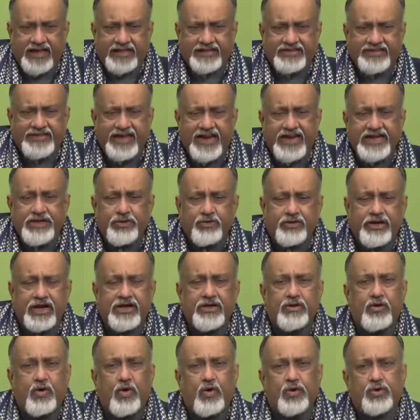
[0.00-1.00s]
Then you
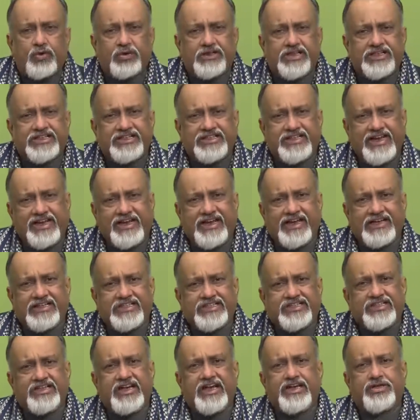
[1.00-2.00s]
can go to the second
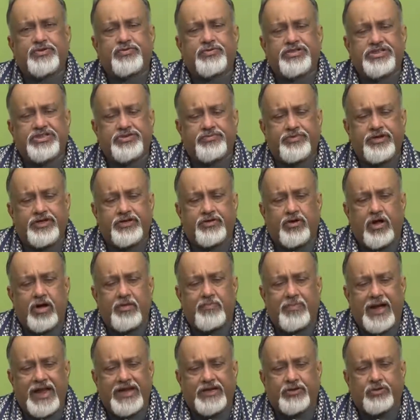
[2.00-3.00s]
stage, which we call
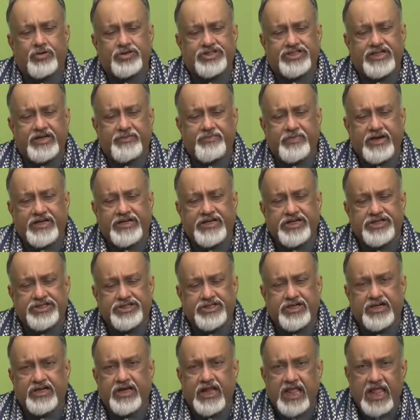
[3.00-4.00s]
micro
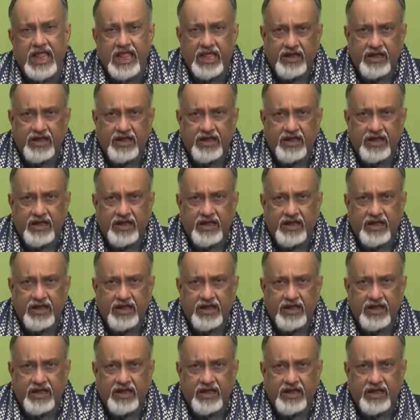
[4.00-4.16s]
segmentation,